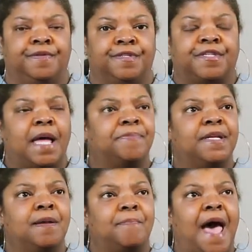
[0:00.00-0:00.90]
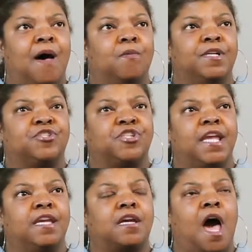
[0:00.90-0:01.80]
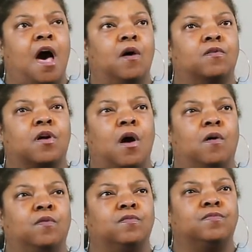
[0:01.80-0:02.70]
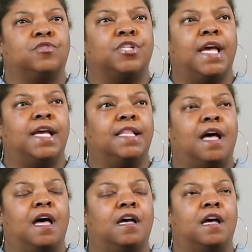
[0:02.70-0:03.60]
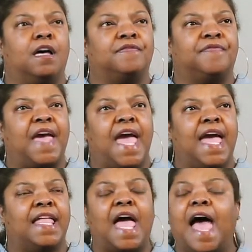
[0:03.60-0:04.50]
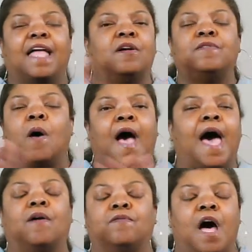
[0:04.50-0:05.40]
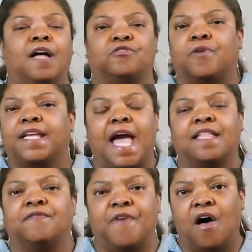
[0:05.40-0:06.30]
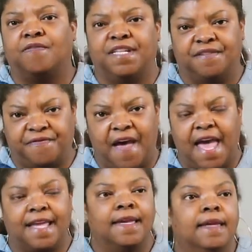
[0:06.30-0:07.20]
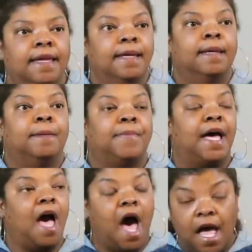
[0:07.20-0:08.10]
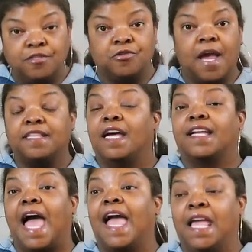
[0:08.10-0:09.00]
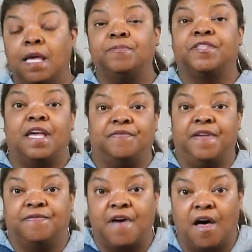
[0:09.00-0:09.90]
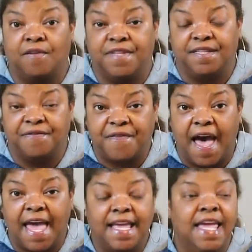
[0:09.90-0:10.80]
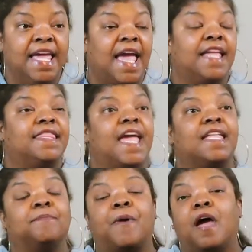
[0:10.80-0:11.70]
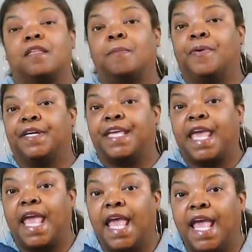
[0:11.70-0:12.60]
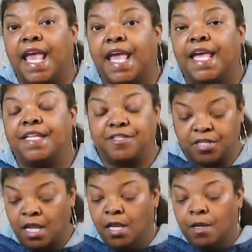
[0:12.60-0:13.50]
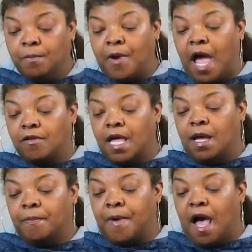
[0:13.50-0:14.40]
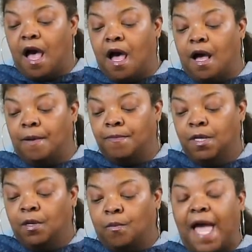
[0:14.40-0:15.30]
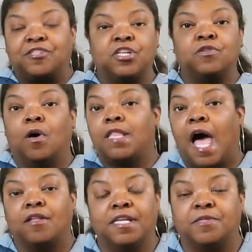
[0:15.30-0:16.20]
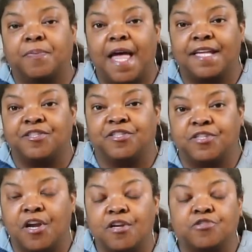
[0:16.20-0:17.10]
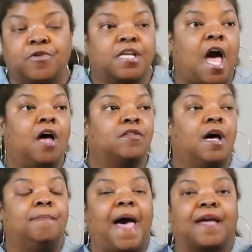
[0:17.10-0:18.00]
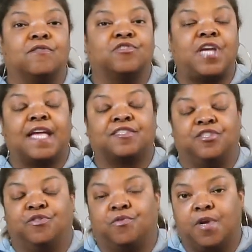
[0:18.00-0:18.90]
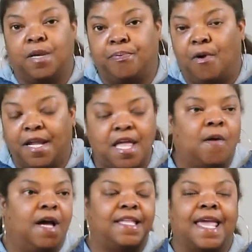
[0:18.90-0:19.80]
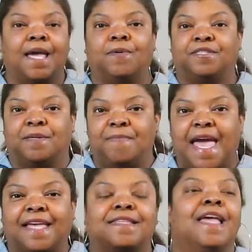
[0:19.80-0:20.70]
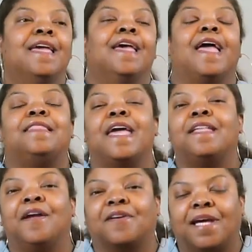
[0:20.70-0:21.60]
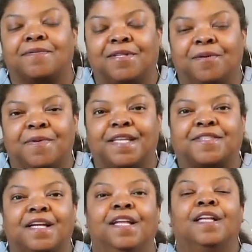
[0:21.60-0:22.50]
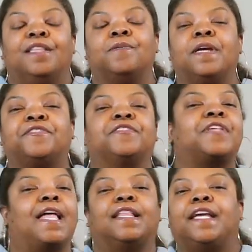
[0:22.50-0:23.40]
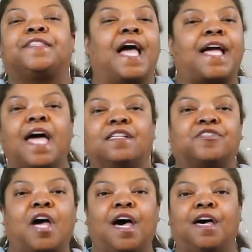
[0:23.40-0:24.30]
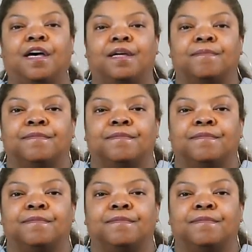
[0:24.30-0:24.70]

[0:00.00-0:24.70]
Something about when she called Colt fat. I don't know how Andrei got involved in the fight. But Andrei done got himself involved in the fight. And then he brought up her kids. Brought up, why she doing all this plastic surgery. Called her Michael Jackson 3.0, honey. It was a mess. And then here comes Larissa. Larissa said, at least I got a job.